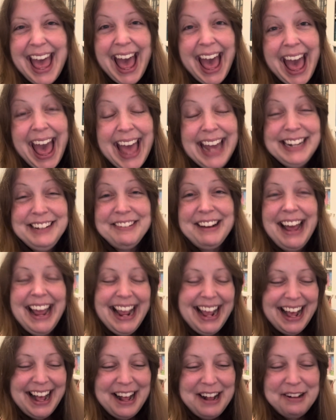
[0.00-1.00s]

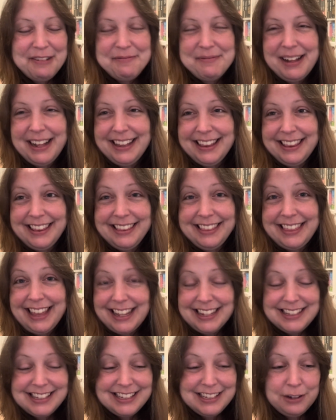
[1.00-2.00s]
Anyway,
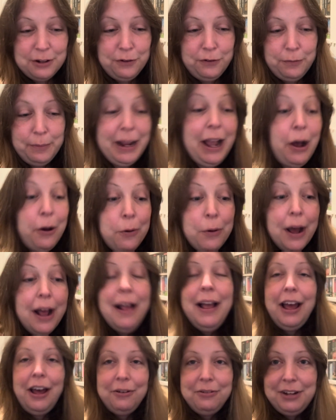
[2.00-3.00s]
that's all from me. Oh
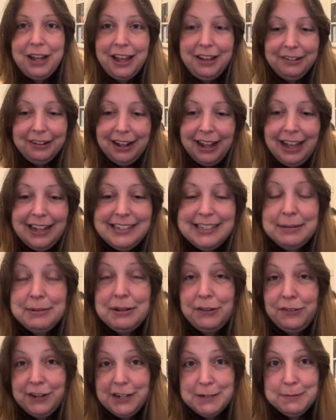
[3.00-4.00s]
no, except
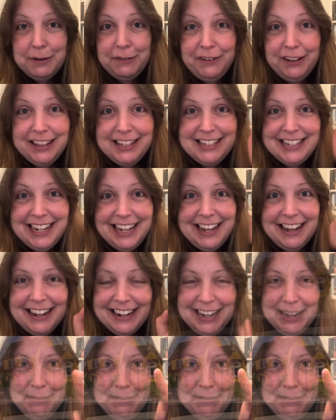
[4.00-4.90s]
I finished my Father's Day card. Let me